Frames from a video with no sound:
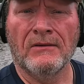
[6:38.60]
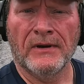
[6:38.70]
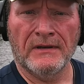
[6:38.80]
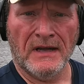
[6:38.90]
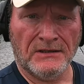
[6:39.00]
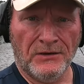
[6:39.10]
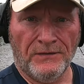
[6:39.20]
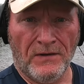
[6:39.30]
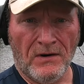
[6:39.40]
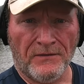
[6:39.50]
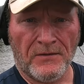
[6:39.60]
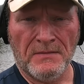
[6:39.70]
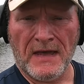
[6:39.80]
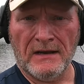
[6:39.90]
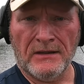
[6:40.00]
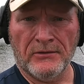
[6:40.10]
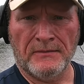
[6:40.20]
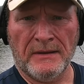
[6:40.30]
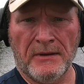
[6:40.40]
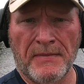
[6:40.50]
Well, not too far from that other
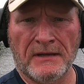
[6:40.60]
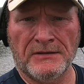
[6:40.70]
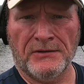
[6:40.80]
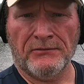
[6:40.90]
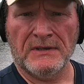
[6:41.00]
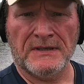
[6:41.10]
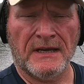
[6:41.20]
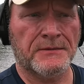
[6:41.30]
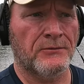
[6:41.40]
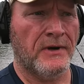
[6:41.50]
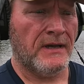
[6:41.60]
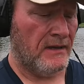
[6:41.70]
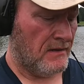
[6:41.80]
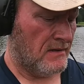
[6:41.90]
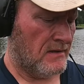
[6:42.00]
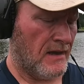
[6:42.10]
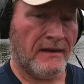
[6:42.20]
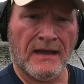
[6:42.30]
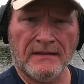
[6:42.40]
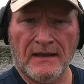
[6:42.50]
one, maybe about two or three steps away,
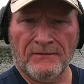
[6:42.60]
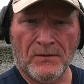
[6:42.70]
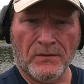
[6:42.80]
I got that